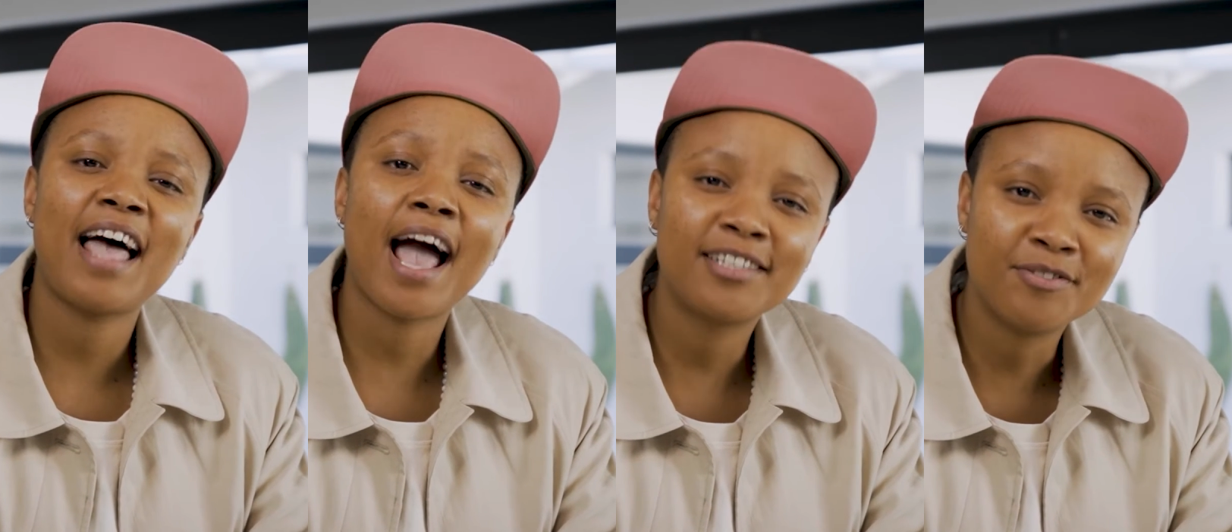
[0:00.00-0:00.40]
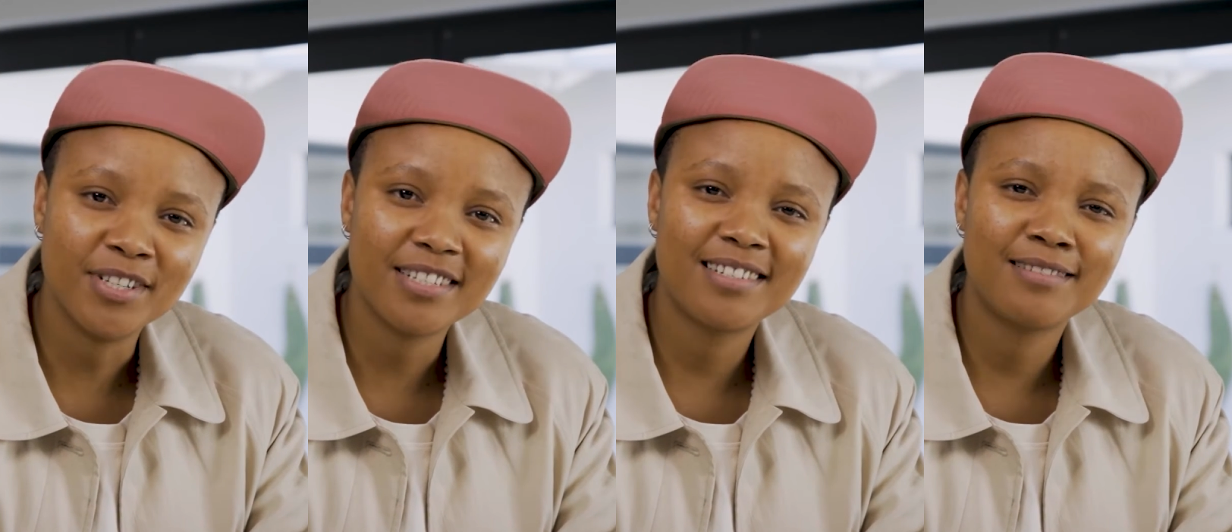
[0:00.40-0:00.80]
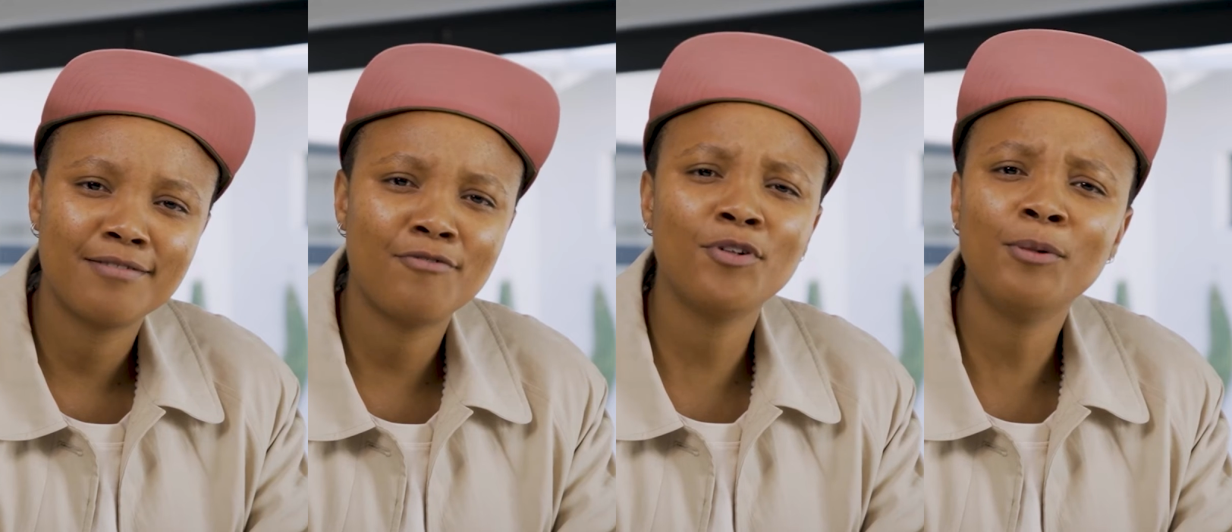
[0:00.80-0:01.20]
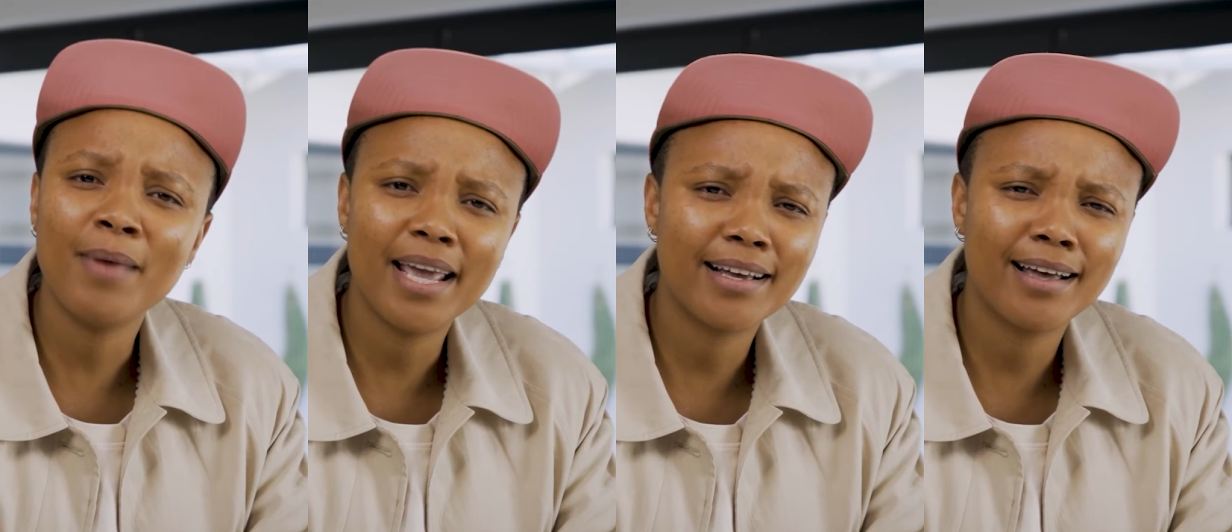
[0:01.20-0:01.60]
activist,
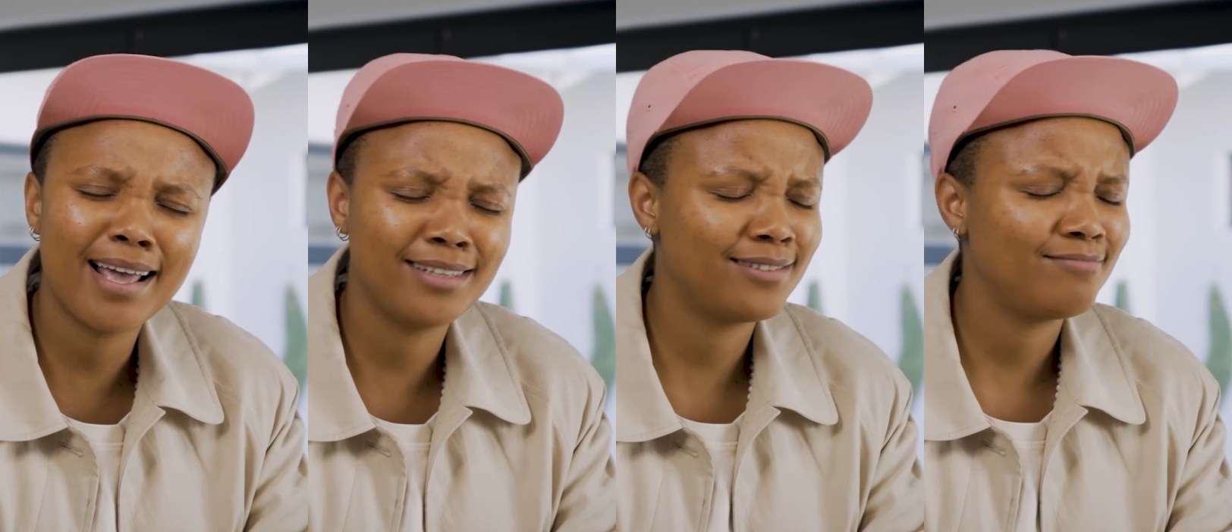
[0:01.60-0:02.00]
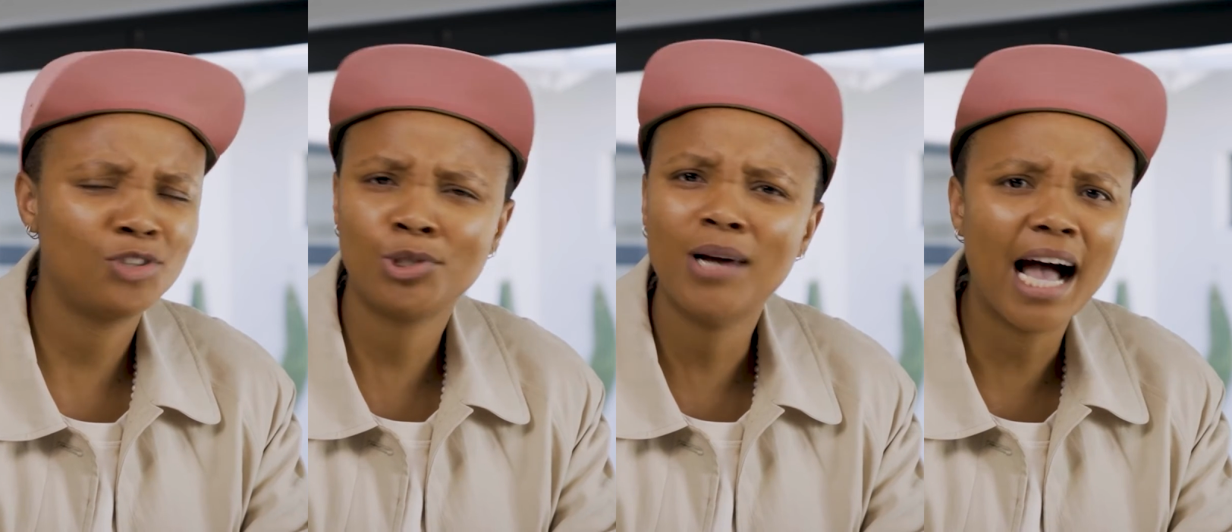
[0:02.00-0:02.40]
filmmaker, and true